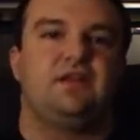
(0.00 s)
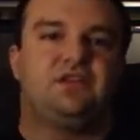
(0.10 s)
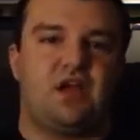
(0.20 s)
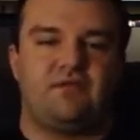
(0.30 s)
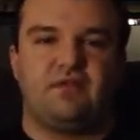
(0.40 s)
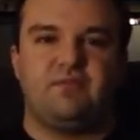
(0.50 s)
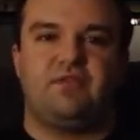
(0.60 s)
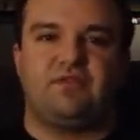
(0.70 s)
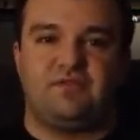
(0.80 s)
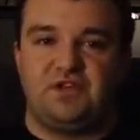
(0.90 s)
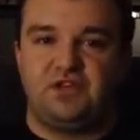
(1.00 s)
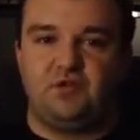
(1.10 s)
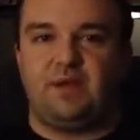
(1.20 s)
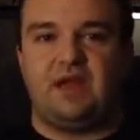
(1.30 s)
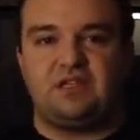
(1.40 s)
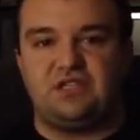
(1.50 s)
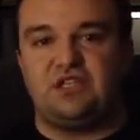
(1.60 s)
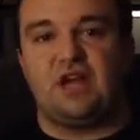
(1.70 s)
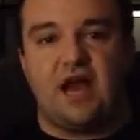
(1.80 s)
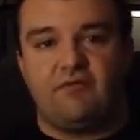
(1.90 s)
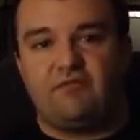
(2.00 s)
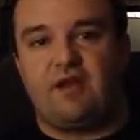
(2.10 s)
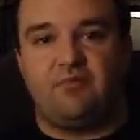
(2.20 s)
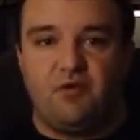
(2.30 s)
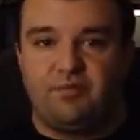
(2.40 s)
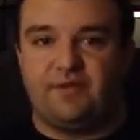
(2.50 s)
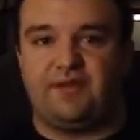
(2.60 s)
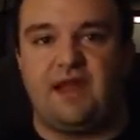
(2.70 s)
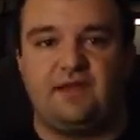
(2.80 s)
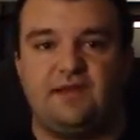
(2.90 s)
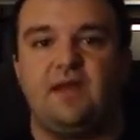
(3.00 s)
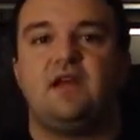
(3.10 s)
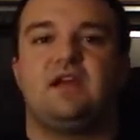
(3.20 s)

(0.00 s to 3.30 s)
John Rambo's official page is John Rambo Presents.